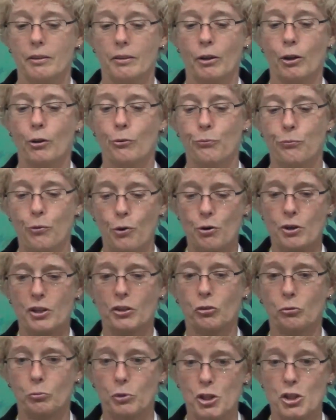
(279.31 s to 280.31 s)
a
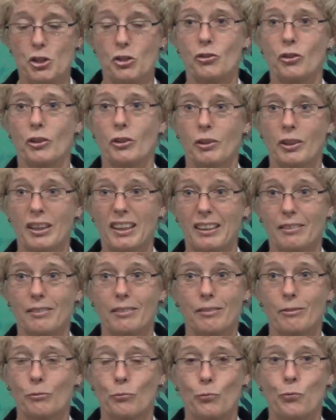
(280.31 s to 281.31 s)
forest, which is a
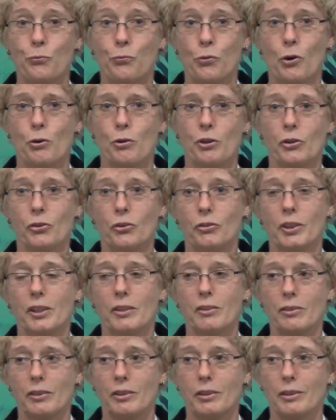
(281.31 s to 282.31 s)
forest
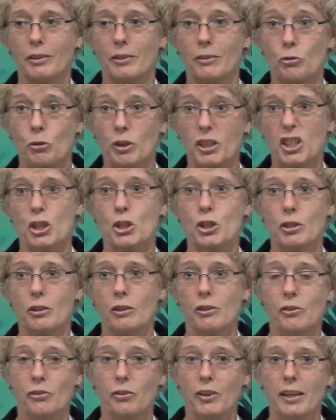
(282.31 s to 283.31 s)
in the
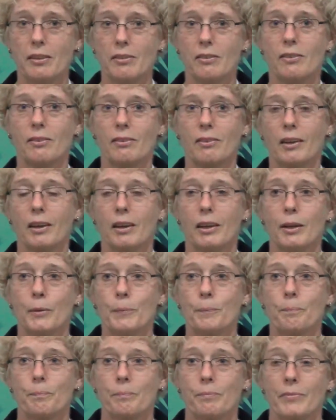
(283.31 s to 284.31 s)
traditional sense,
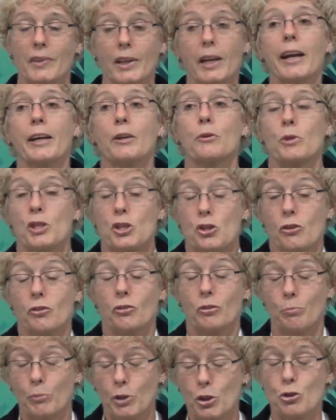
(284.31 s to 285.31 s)
and which
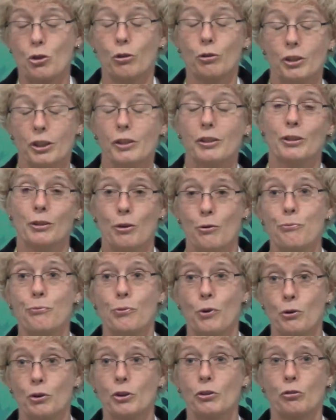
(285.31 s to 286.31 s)
is the majority of
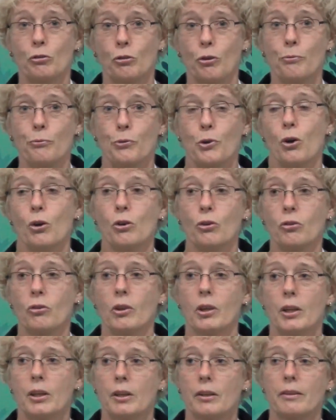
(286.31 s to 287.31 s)
forests, of course,
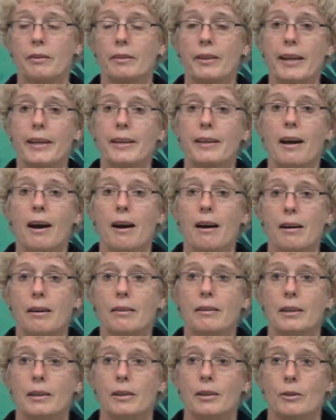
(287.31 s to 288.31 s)
they are
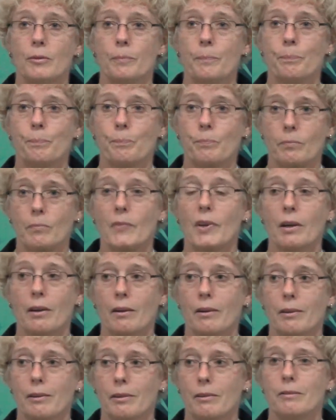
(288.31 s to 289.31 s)

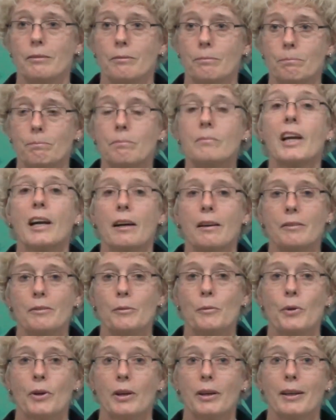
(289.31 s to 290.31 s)

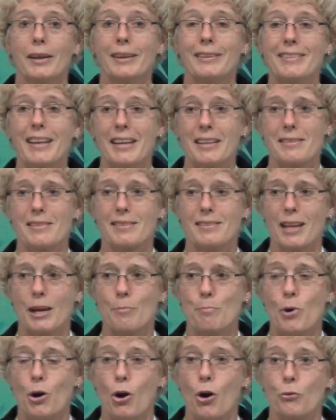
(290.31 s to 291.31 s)
a dense
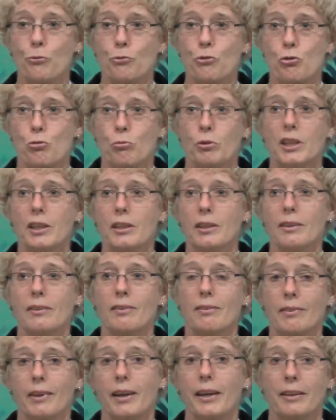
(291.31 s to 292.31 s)
number of
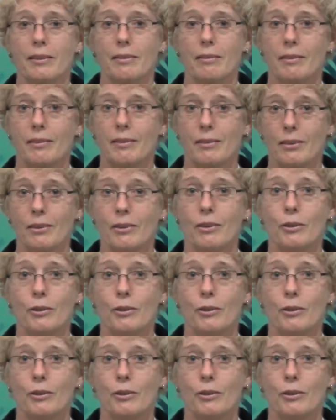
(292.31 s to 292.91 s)
trees and